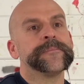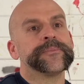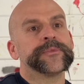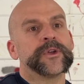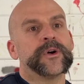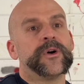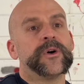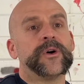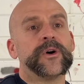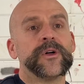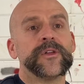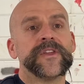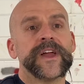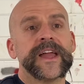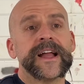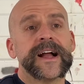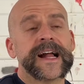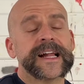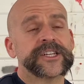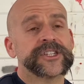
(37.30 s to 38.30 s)
or they
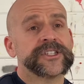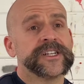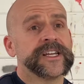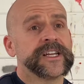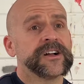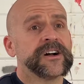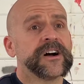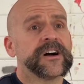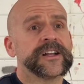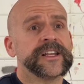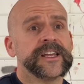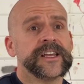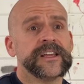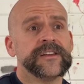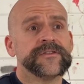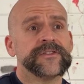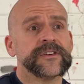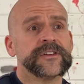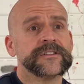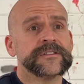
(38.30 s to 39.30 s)
actually can't
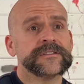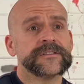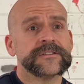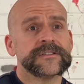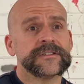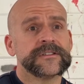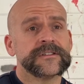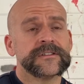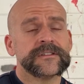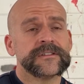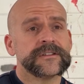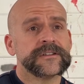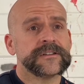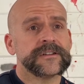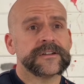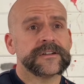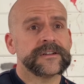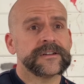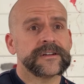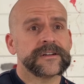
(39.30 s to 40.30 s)
even
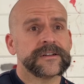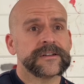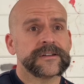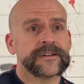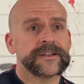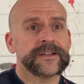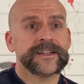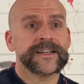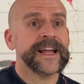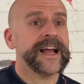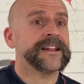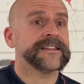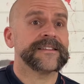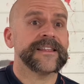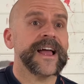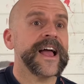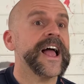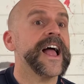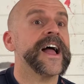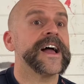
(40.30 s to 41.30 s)
get their
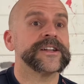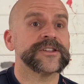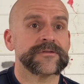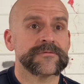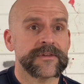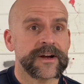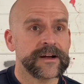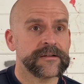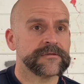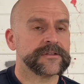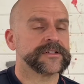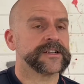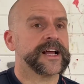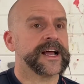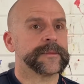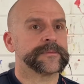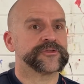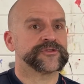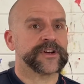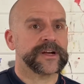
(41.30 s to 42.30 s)
head around
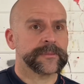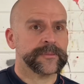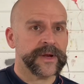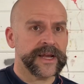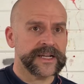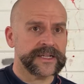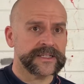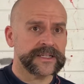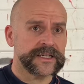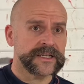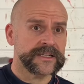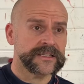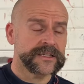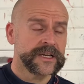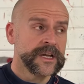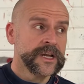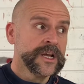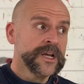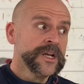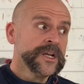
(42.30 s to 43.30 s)
abstract paintings.
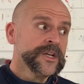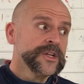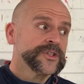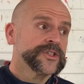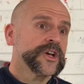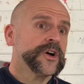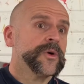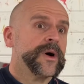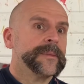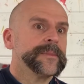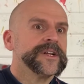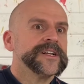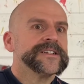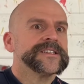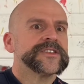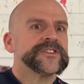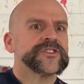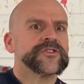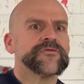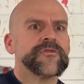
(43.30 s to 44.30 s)
So I'm going to
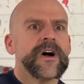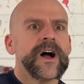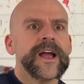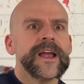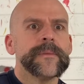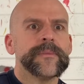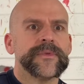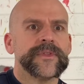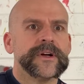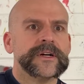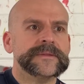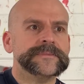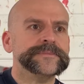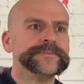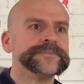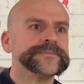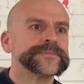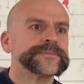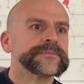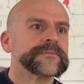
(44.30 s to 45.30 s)
describe
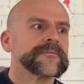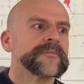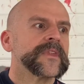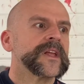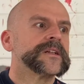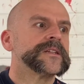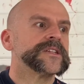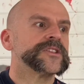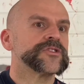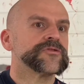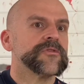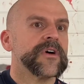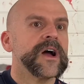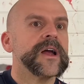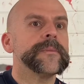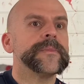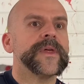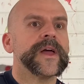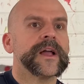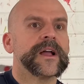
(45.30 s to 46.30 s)
them,
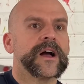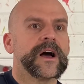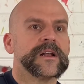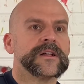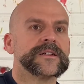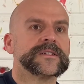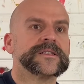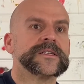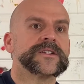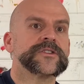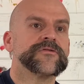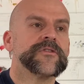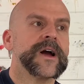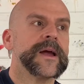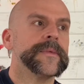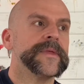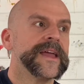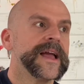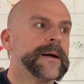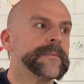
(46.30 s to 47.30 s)
describe their colours, describe
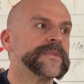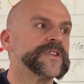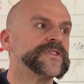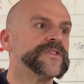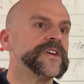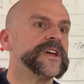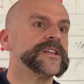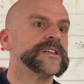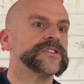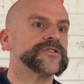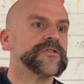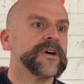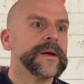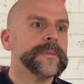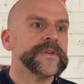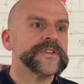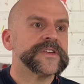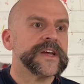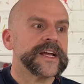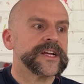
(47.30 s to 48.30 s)
the atmosphere, describe the
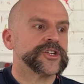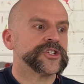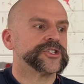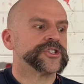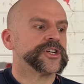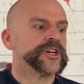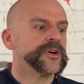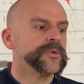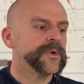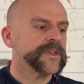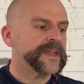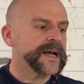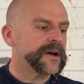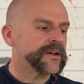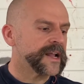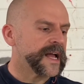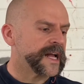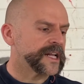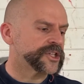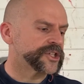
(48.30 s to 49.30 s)
texture without
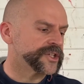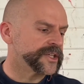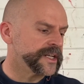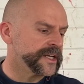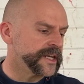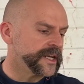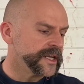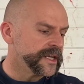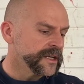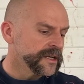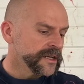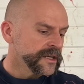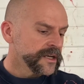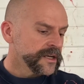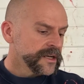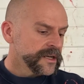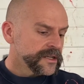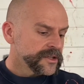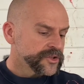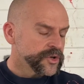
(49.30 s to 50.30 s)
actually
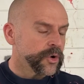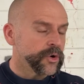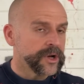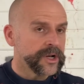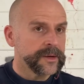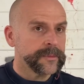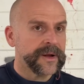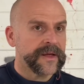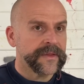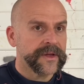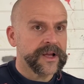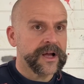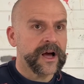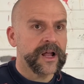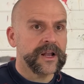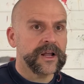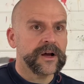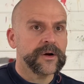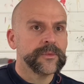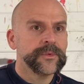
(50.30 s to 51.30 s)
talking about the
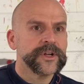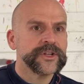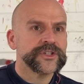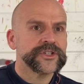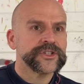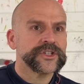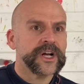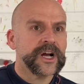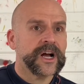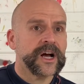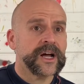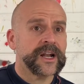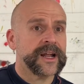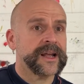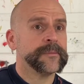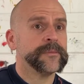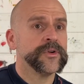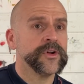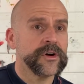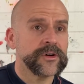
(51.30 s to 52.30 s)
colour, which
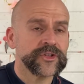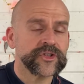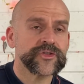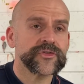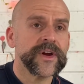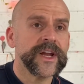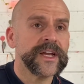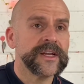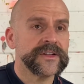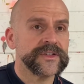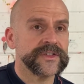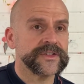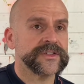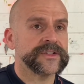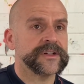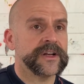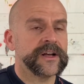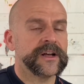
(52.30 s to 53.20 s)
I'm not trained